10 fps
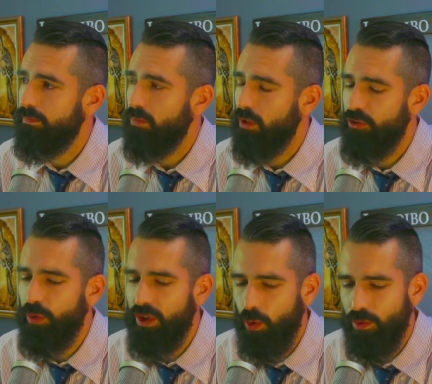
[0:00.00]
So
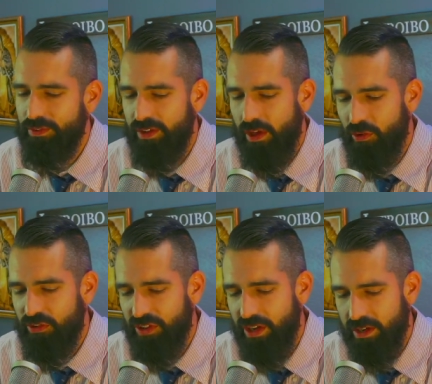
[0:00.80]
he holds another
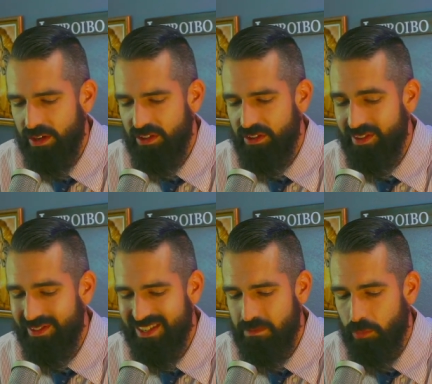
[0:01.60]
synod. This is in the
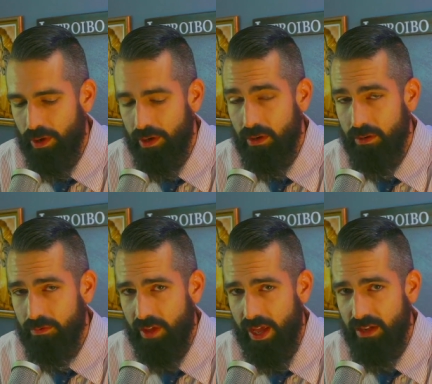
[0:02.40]
spring of
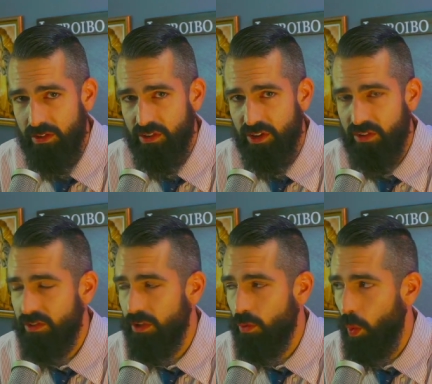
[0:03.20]

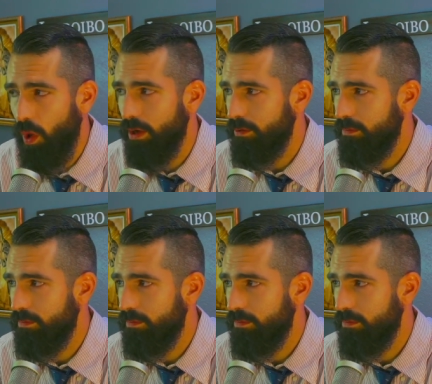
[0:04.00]
861.